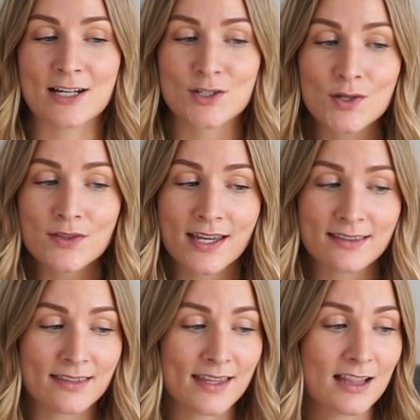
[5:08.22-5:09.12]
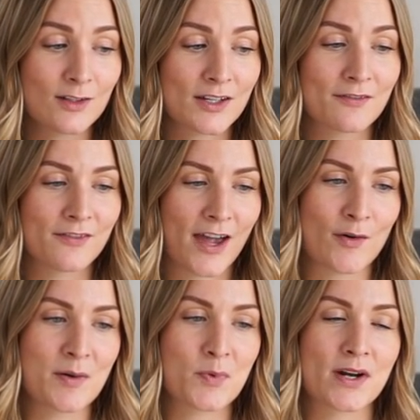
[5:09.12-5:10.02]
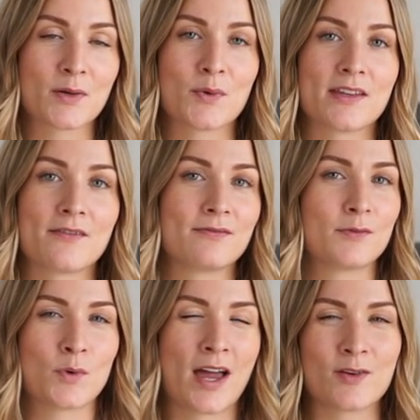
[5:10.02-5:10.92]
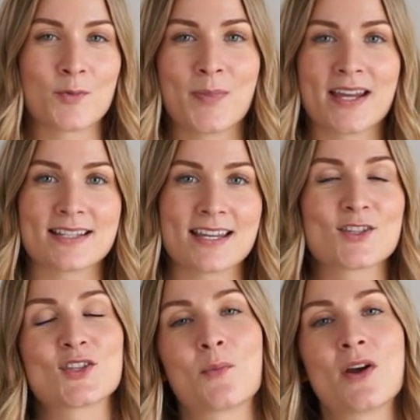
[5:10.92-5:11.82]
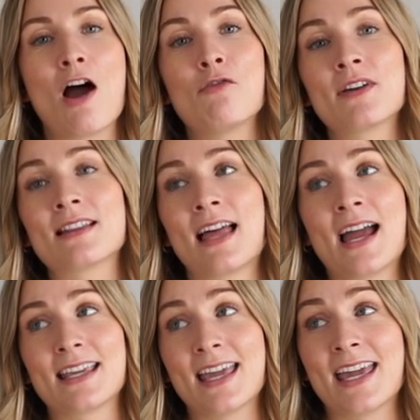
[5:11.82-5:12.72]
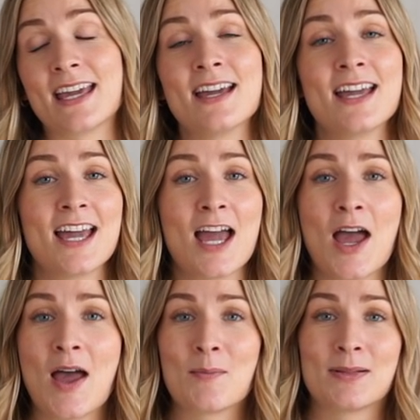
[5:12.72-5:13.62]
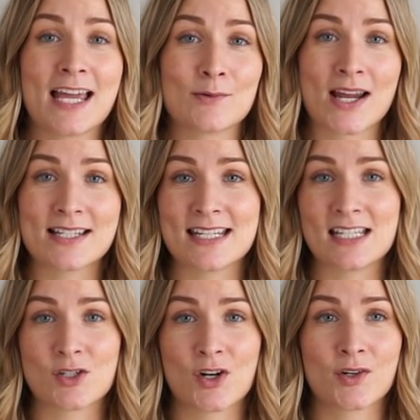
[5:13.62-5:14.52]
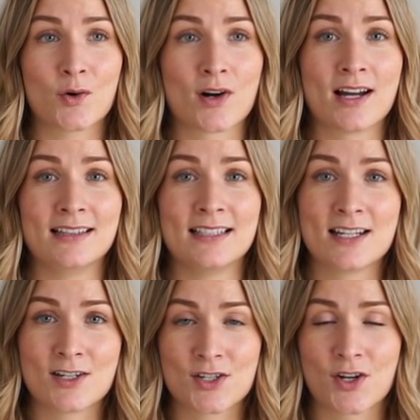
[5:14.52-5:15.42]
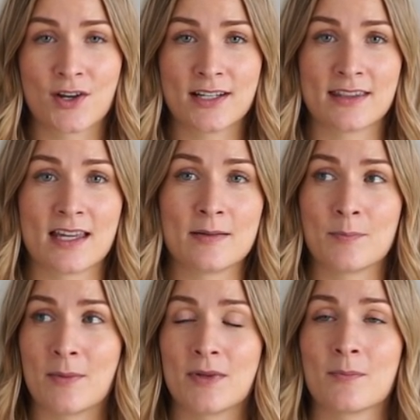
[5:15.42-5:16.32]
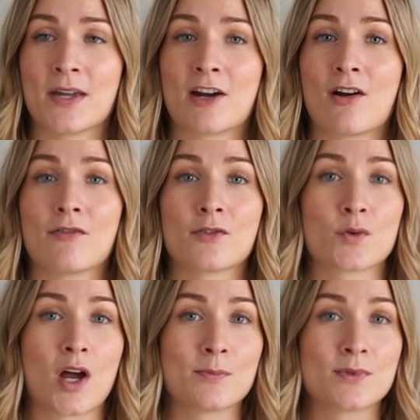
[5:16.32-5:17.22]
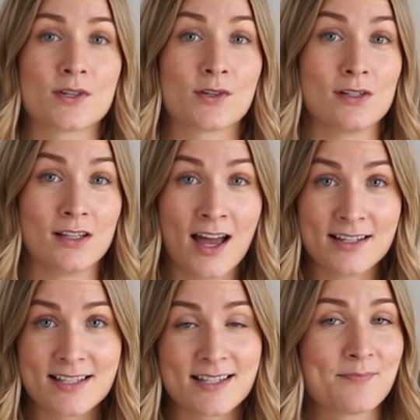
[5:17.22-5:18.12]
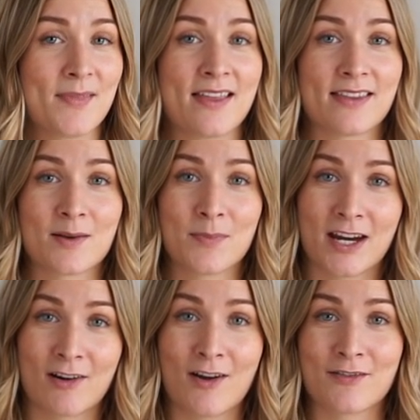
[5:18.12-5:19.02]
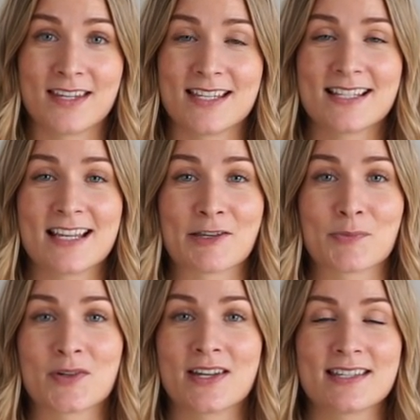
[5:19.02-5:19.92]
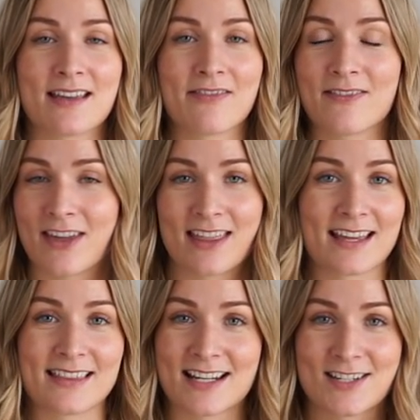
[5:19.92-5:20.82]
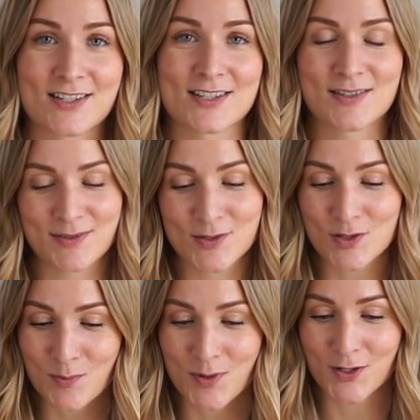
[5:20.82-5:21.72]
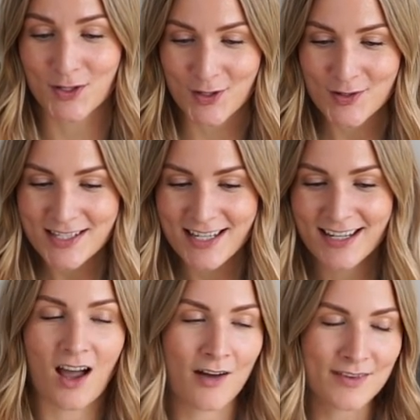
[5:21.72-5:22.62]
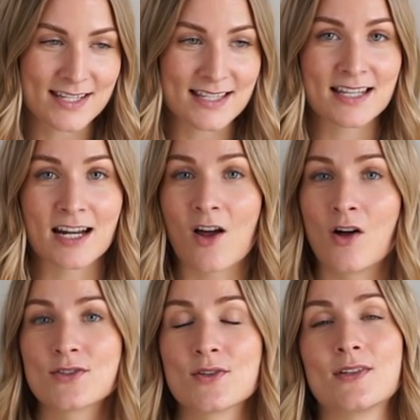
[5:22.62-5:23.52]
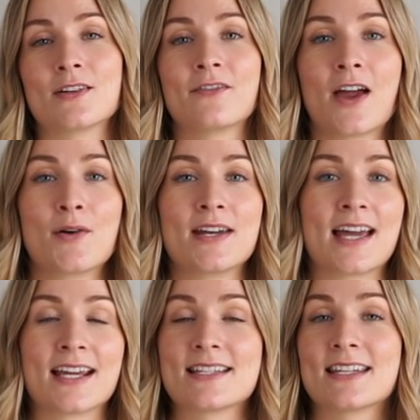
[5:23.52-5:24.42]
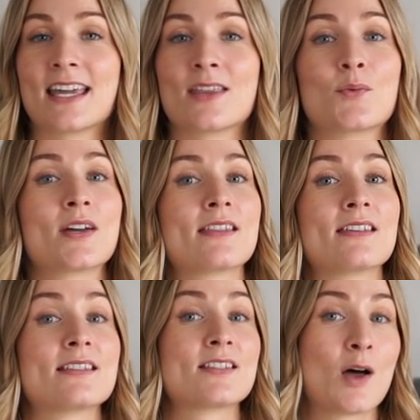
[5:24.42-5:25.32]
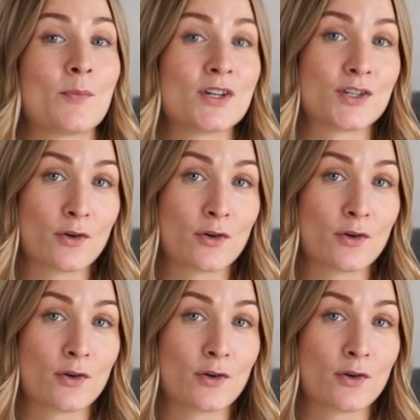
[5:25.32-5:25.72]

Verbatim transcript: I do think that they look very pretty with a rather basic summer outfit like a plain white t-shirt or a linen shirt and then maybe a pair of cropped culottes and then a pair of these espadrilles. I feel like that's just super cute. Obviously they also look very nice together with a summer